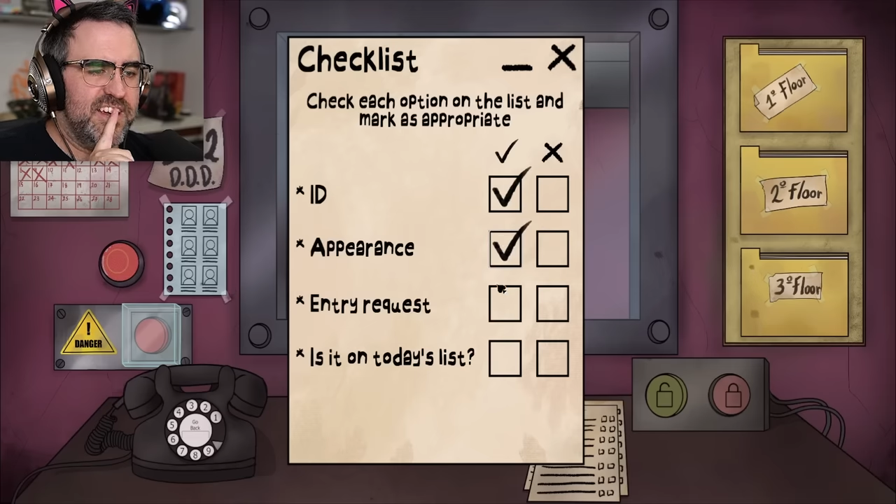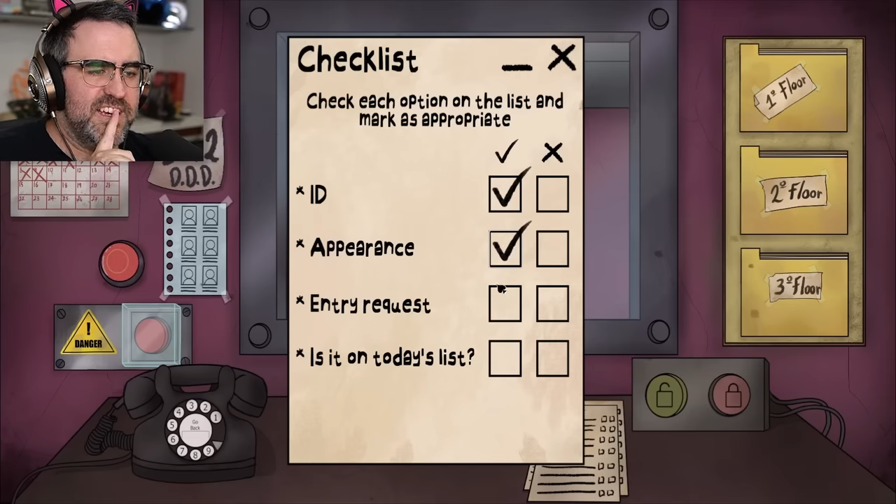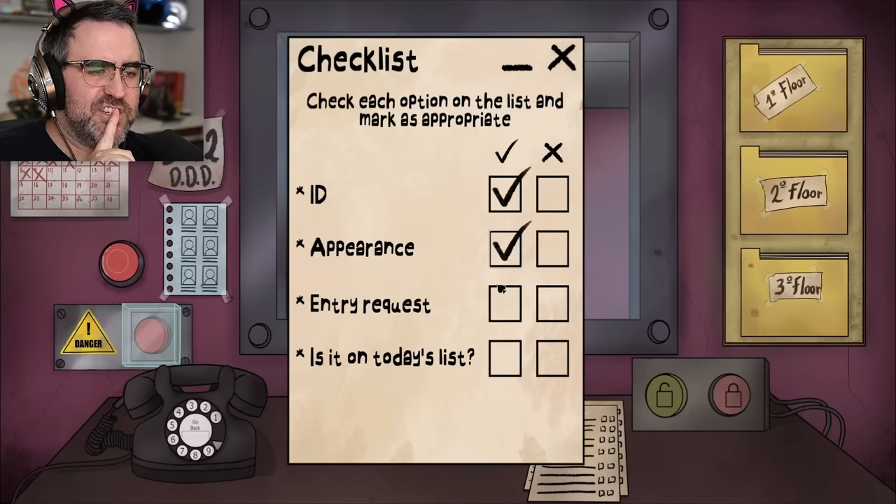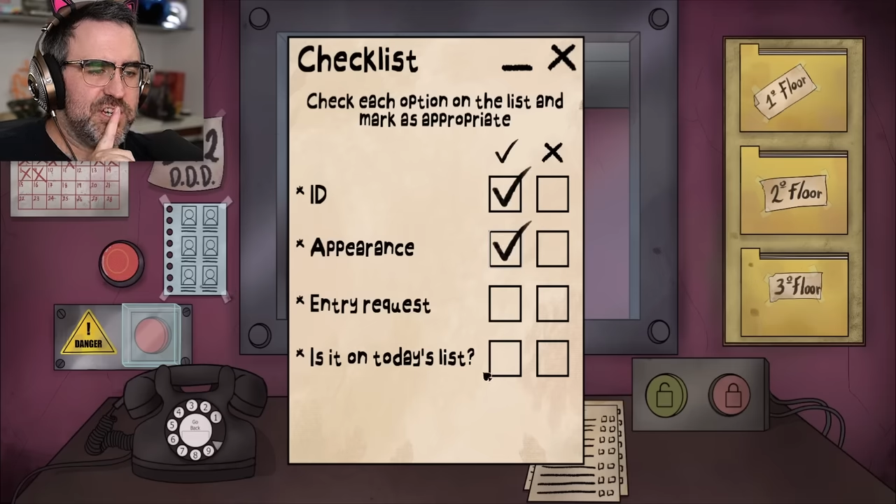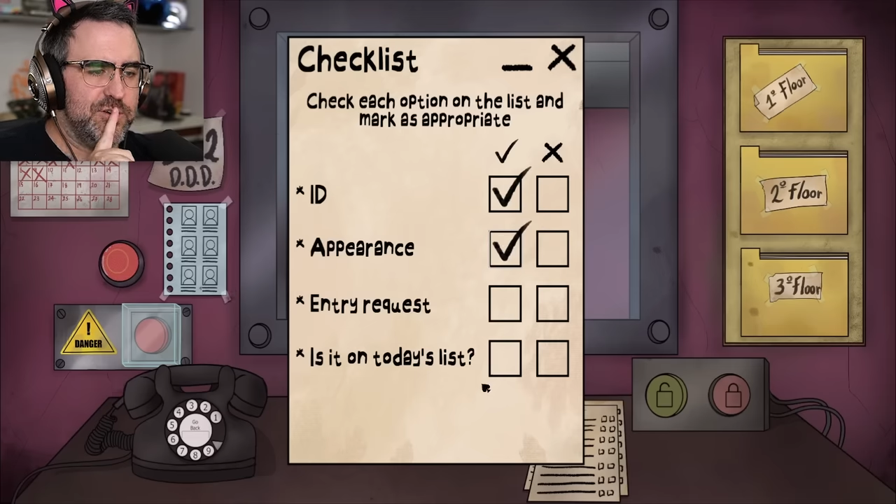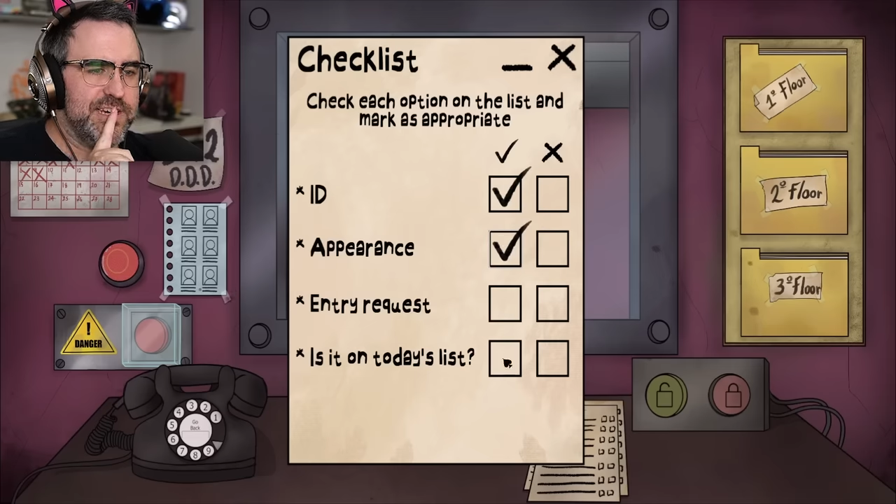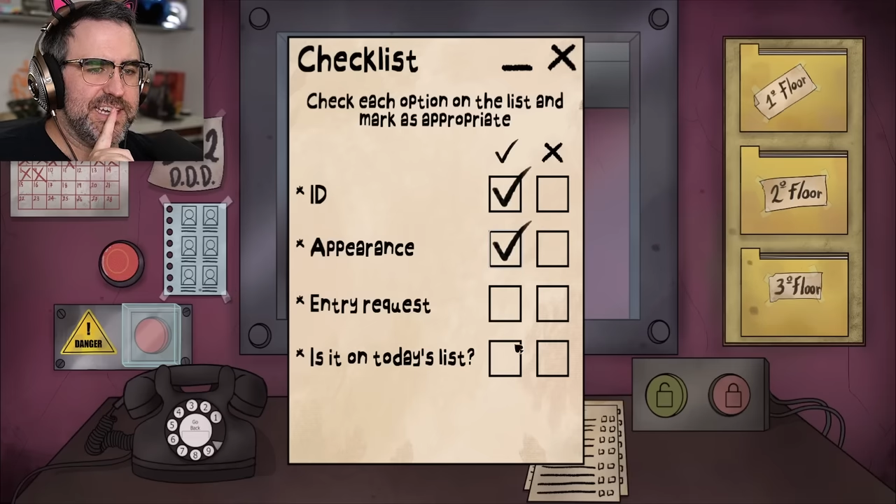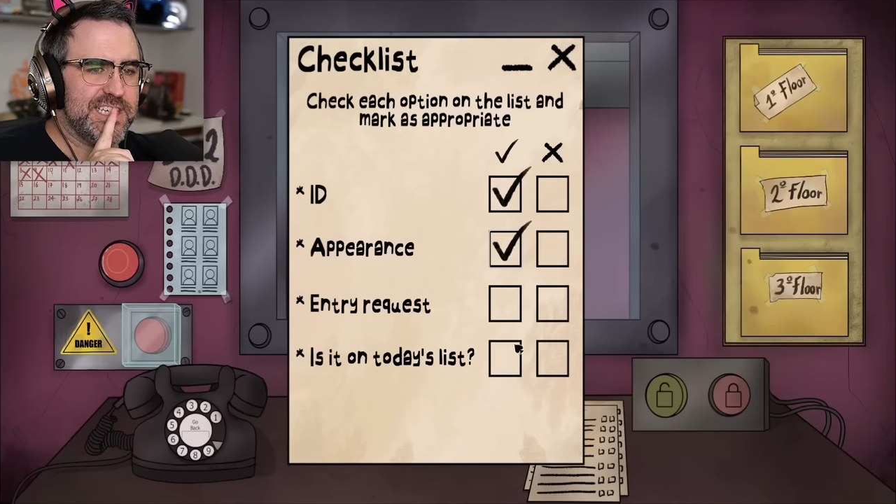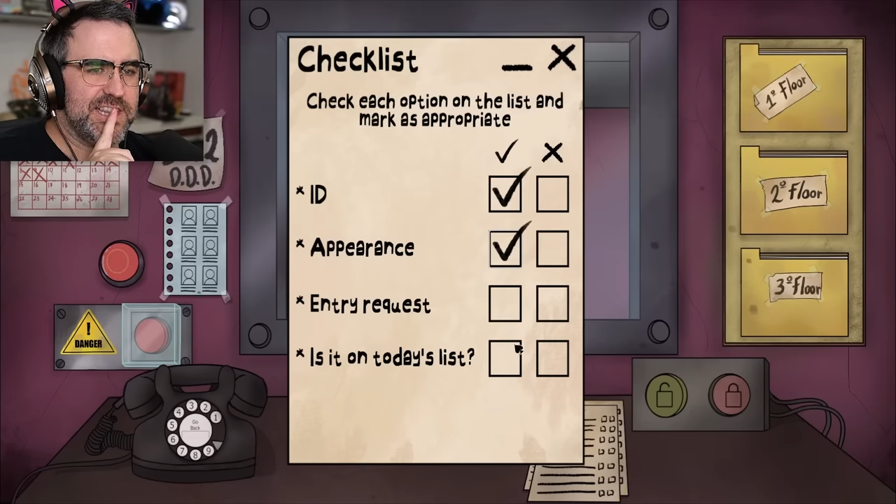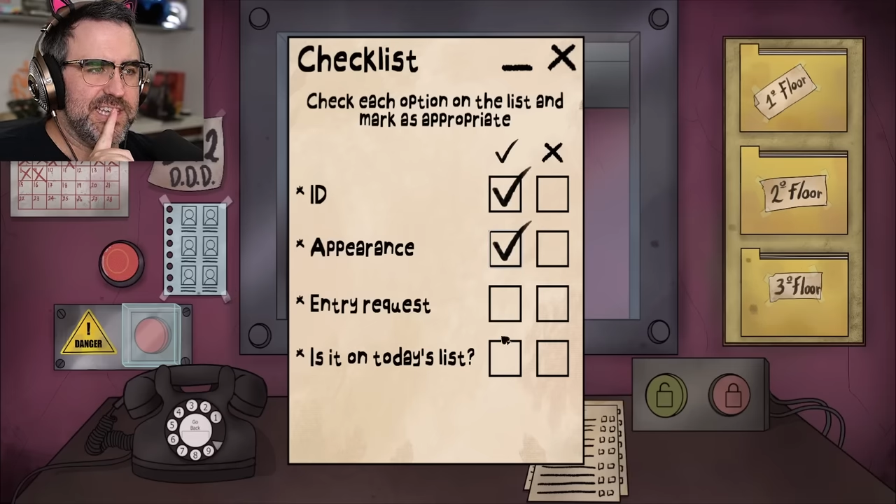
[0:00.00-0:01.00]
is she on
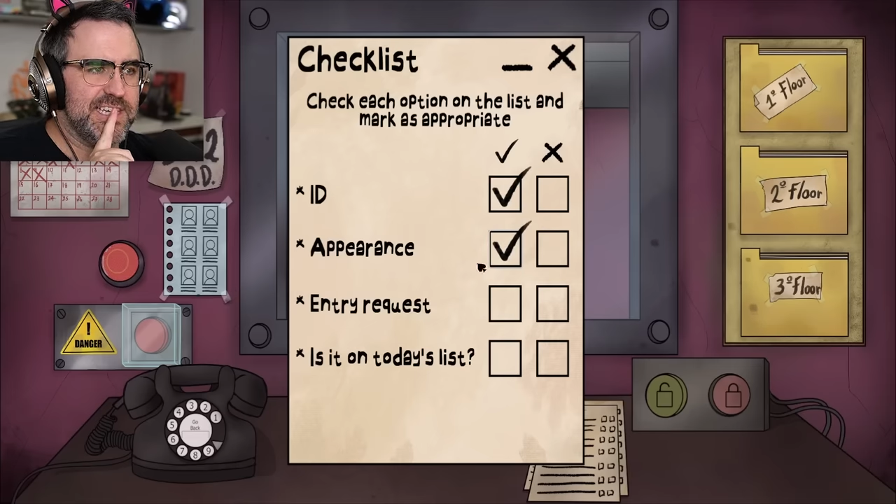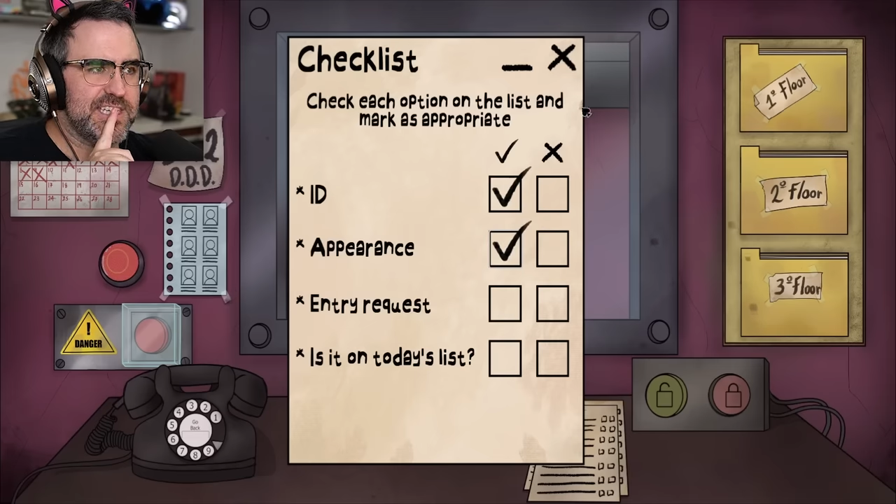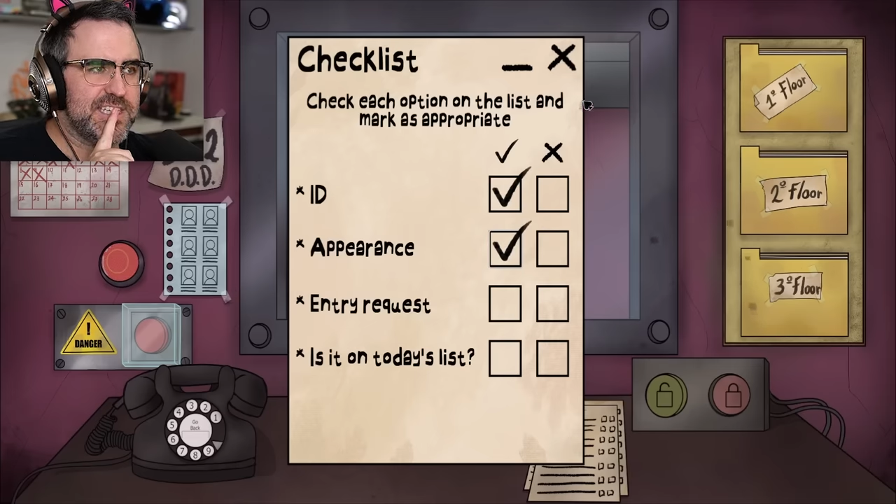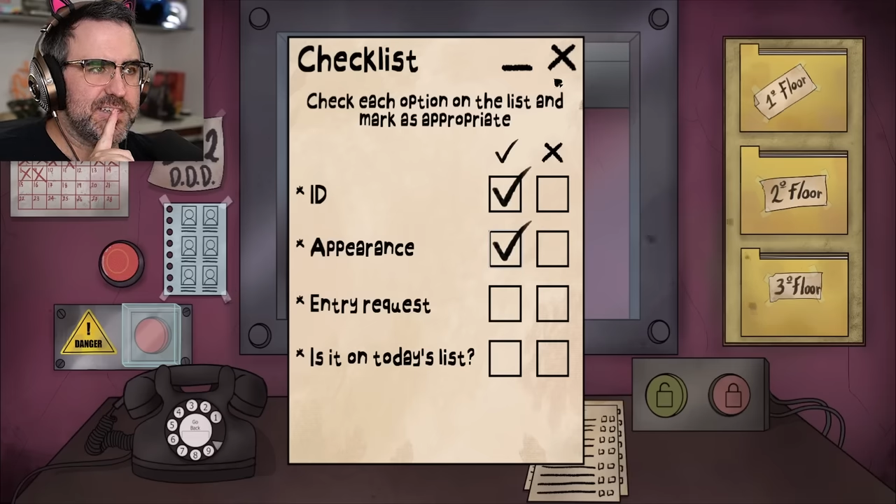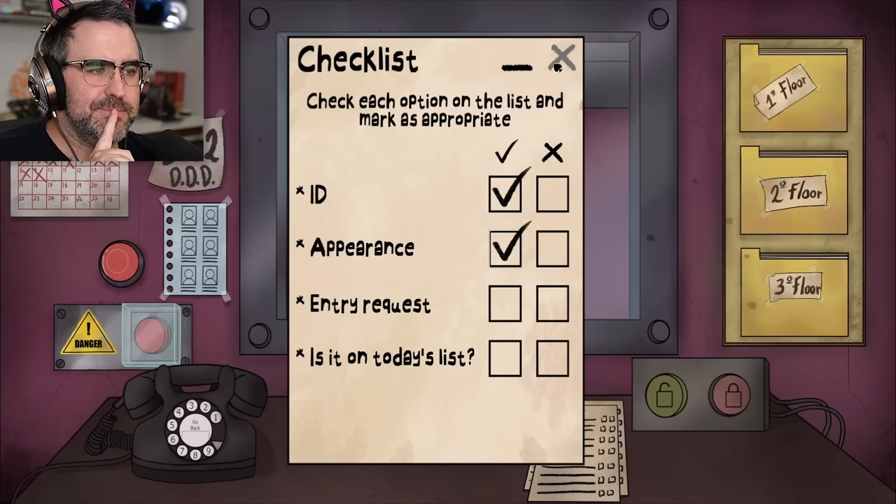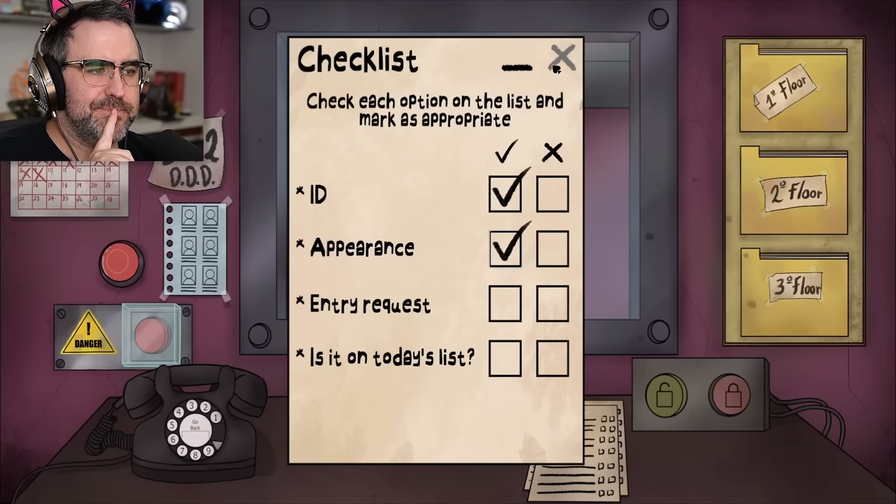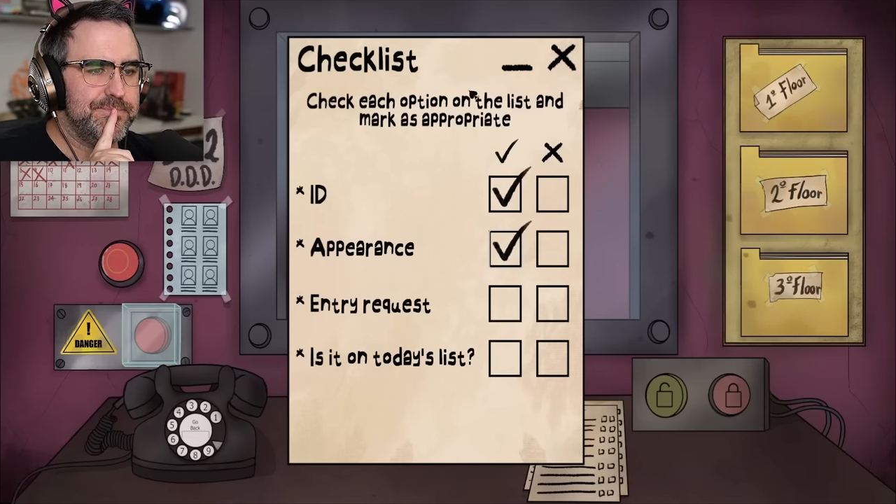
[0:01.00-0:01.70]
today's list?